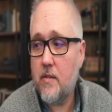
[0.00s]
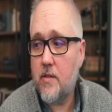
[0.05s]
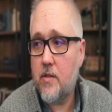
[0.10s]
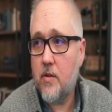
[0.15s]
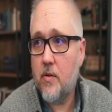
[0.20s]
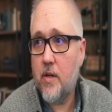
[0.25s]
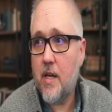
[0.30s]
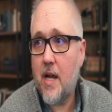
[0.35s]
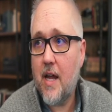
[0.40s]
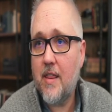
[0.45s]

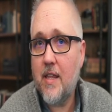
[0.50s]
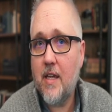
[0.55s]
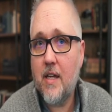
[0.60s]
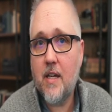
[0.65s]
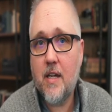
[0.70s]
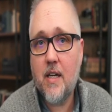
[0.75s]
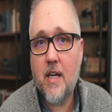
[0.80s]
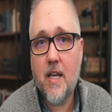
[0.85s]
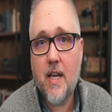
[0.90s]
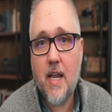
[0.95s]
So I think
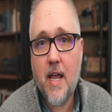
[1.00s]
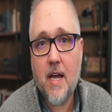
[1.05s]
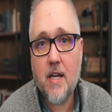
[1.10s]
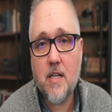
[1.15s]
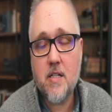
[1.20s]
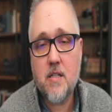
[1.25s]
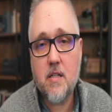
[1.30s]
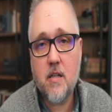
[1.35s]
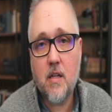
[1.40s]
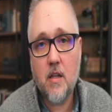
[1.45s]
it
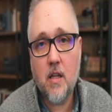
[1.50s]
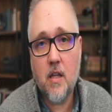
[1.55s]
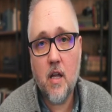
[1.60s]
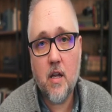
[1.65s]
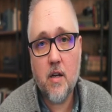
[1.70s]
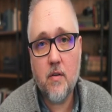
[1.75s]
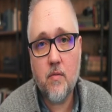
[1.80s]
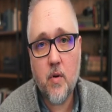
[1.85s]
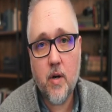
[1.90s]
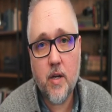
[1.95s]
connects a
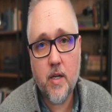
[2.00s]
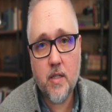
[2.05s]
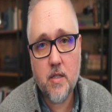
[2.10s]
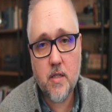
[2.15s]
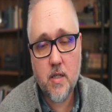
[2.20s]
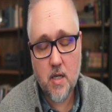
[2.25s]
lot of ways,